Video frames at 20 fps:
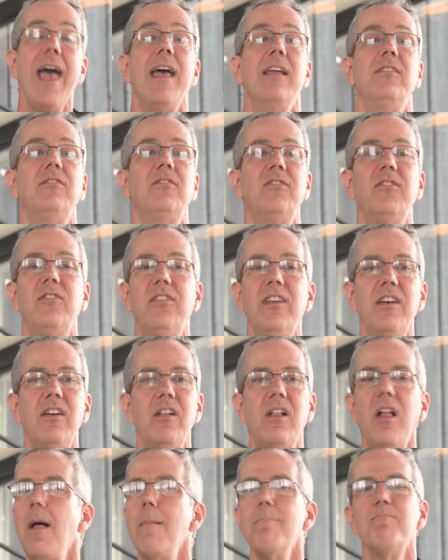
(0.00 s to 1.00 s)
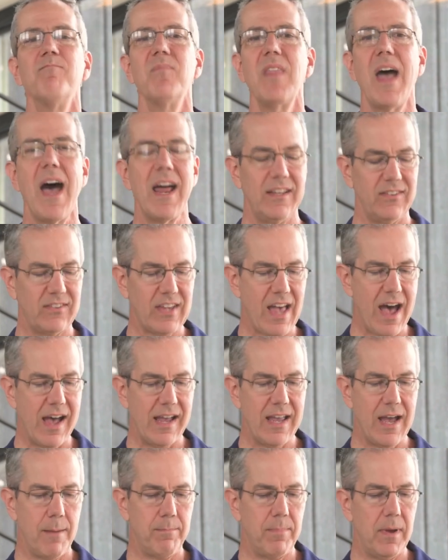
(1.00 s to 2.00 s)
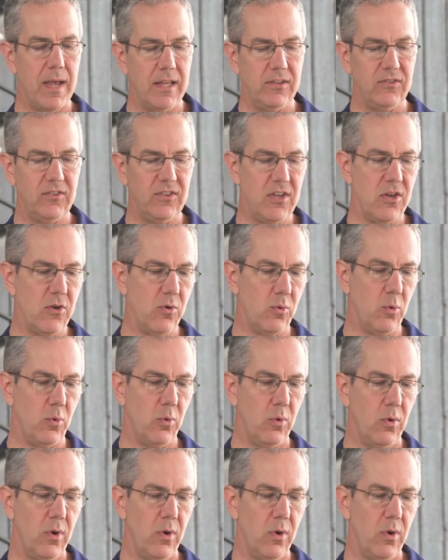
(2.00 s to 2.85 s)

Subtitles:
and still not as high up as you,